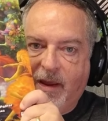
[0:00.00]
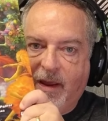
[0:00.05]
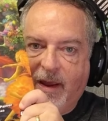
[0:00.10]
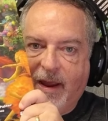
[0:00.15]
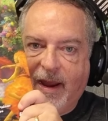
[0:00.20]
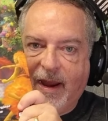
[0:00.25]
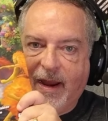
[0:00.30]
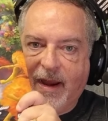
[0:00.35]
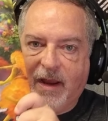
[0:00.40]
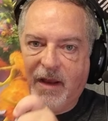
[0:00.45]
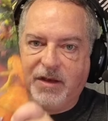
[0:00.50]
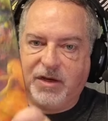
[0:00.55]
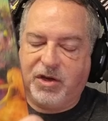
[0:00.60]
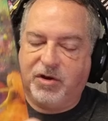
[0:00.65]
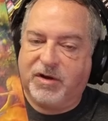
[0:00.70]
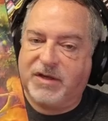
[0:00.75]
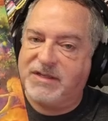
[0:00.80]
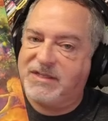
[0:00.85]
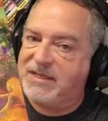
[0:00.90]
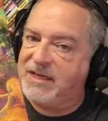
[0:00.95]
and you
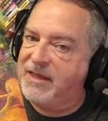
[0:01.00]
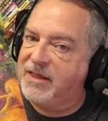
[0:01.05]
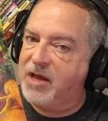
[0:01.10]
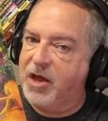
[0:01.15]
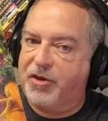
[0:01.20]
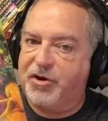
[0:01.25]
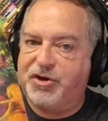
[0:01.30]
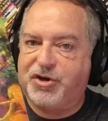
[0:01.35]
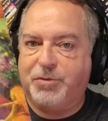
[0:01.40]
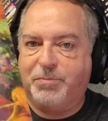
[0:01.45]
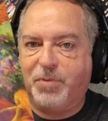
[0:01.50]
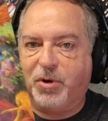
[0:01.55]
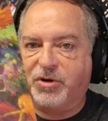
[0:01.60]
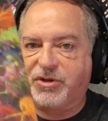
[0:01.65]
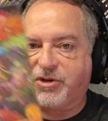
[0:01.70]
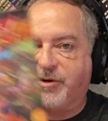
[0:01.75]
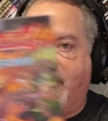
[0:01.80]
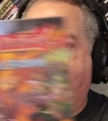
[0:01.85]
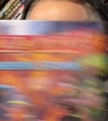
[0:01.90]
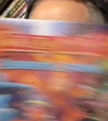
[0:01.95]
can see the other two
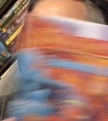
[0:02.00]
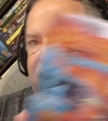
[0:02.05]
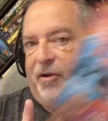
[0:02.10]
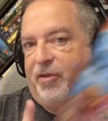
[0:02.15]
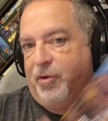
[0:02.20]
books are out there.